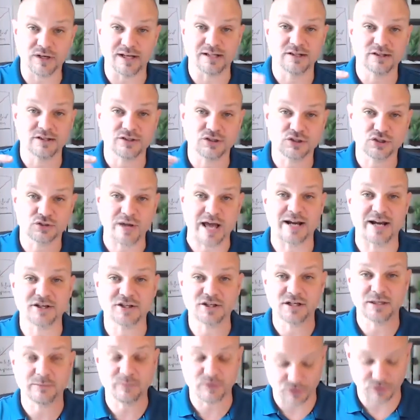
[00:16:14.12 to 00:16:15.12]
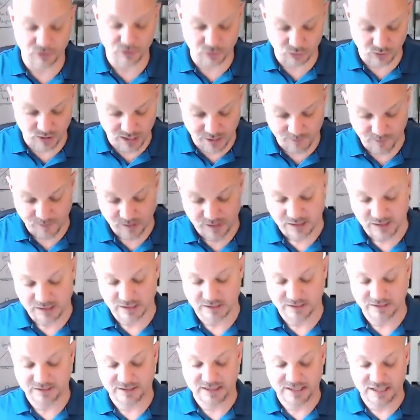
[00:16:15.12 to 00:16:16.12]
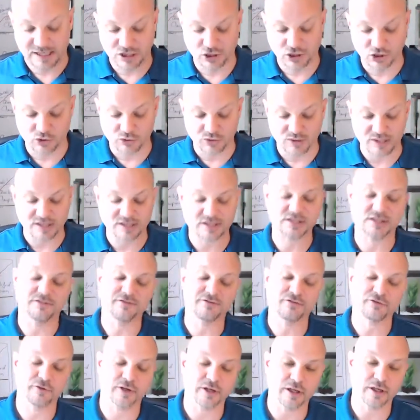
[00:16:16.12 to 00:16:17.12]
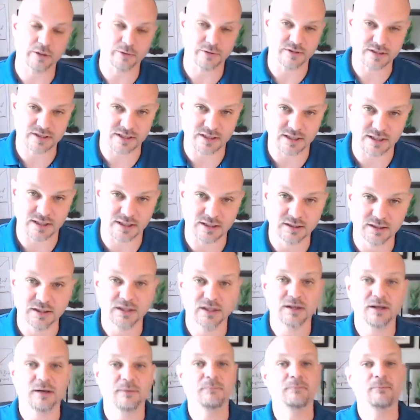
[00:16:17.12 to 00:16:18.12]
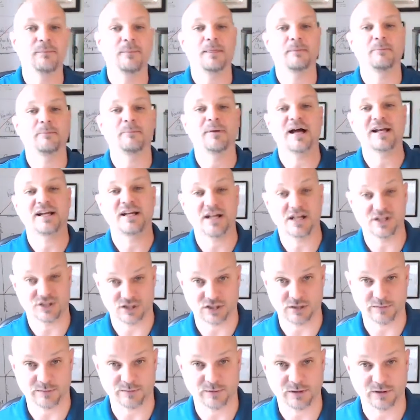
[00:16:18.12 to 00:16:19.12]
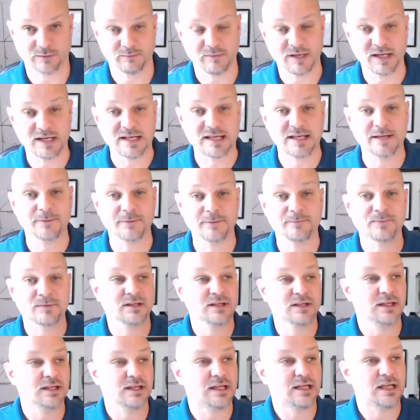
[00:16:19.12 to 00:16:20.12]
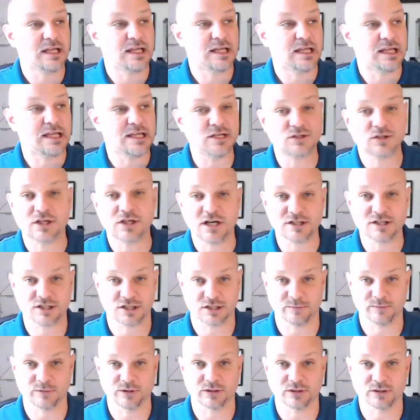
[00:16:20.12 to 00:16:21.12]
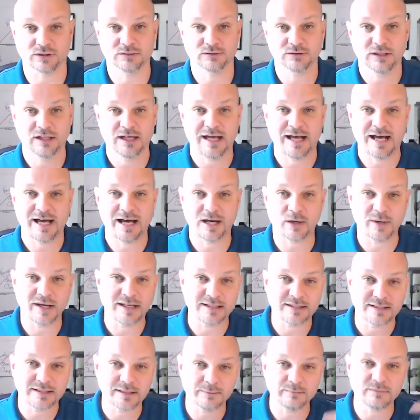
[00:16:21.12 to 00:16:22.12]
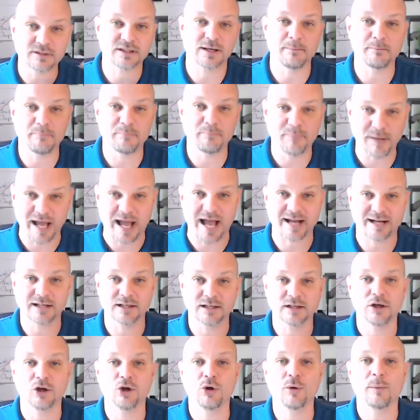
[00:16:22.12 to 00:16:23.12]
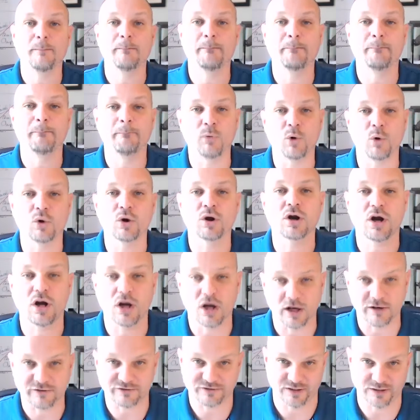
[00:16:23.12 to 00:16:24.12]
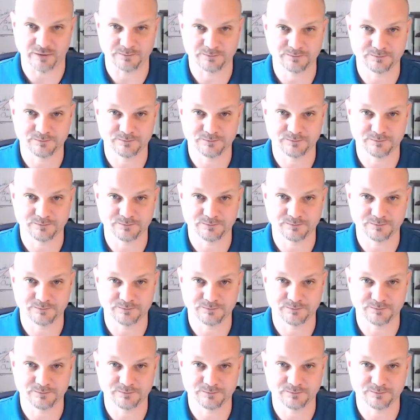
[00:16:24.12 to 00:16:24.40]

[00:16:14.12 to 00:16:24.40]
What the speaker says: strategy number 3 is increase the frequency by customer, meaning each customer, how do I get them to come back more often?